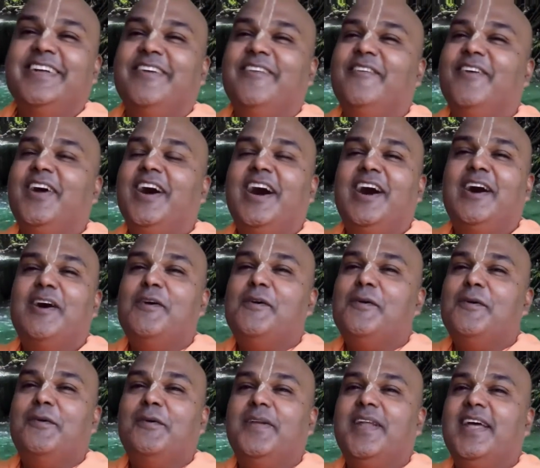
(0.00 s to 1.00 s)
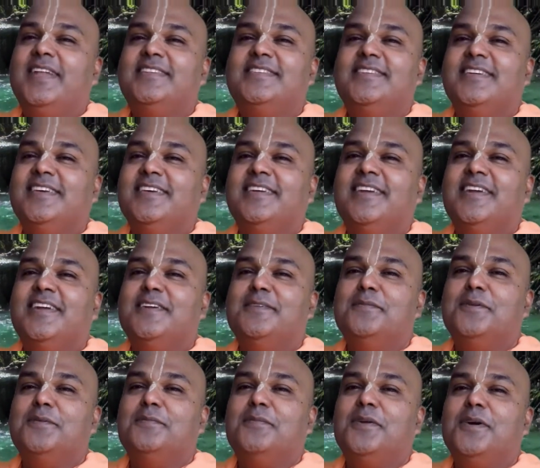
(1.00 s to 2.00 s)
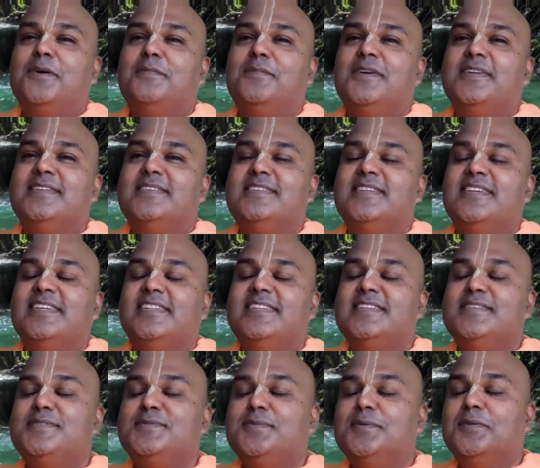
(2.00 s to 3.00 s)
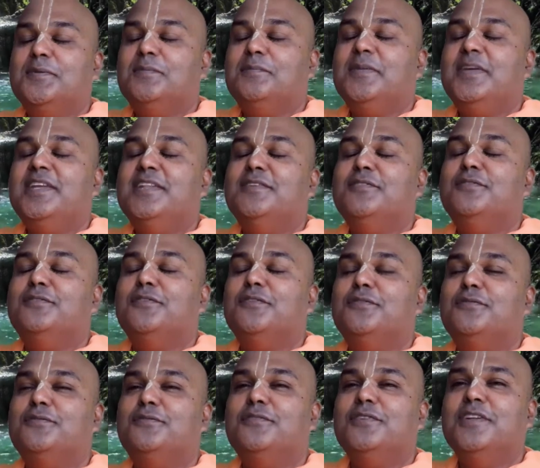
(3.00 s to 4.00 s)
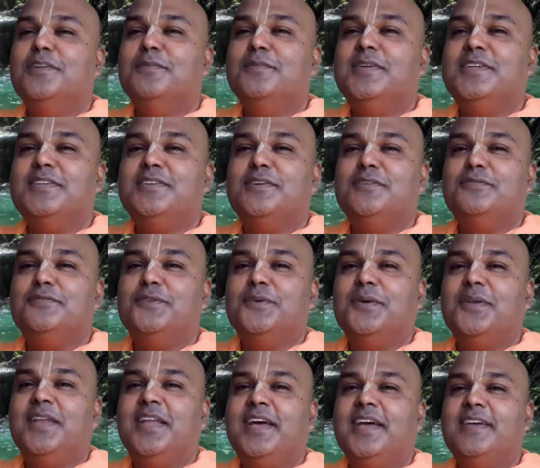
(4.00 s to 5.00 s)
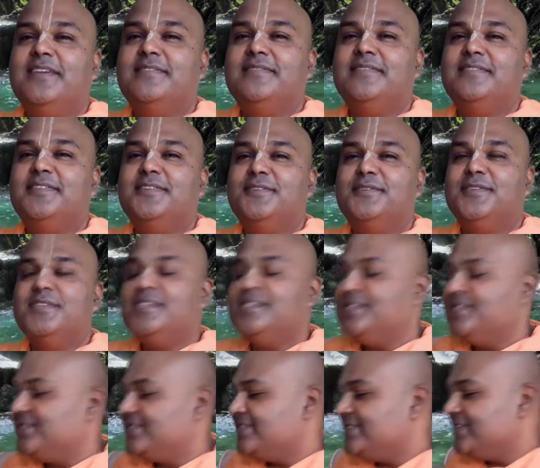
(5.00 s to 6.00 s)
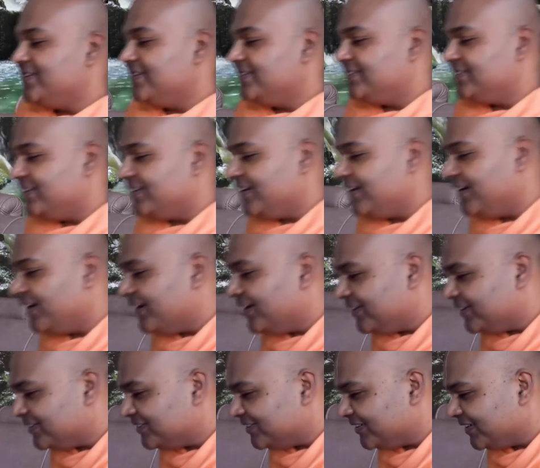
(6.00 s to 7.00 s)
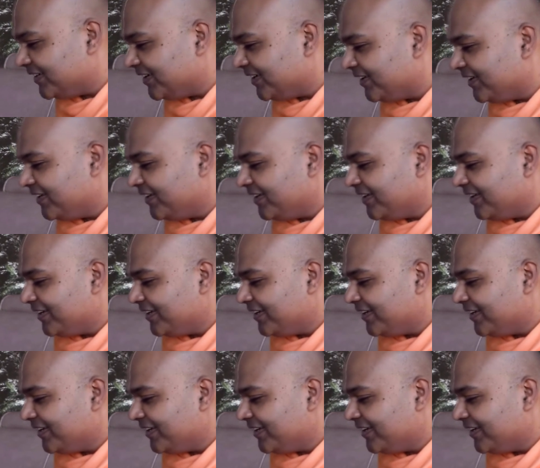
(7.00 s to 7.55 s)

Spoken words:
Wow, that's incredible. Prabhupada is saying this will be the fulfillment of your life. This is such encouraging, huh?